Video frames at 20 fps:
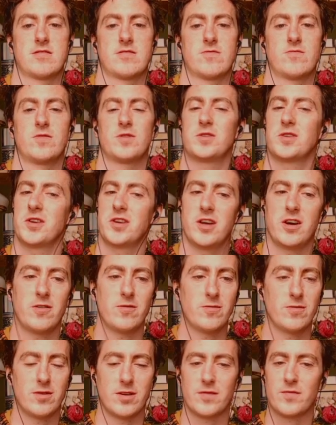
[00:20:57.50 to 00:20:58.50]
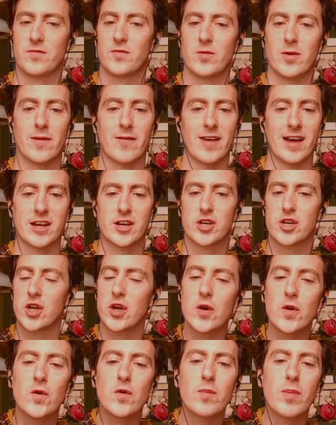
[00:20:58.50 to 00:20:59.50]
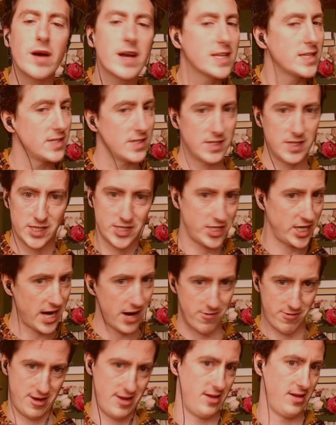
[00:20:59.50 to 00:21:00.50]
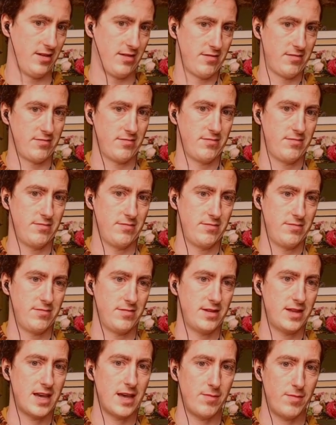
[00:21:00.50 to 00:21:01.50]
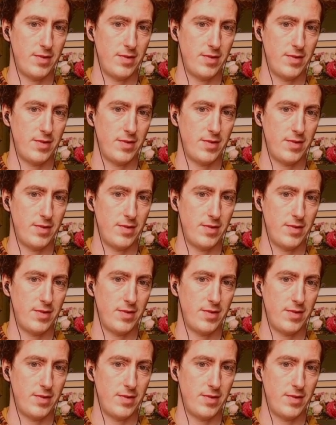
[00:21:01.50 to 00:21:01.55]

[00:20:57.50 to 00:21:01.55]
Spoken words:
Which I know we've had 2 bites of the cherry at